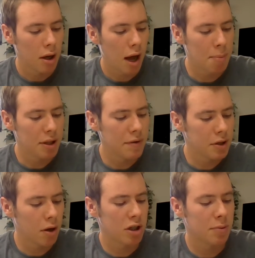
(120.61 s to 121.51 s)
I believe it
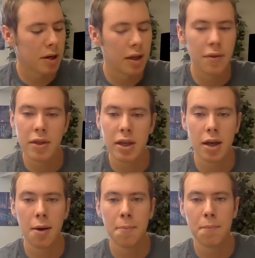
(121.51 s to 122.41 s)
talks about in
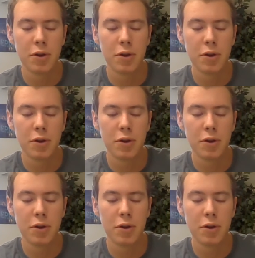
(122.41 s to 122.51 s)
the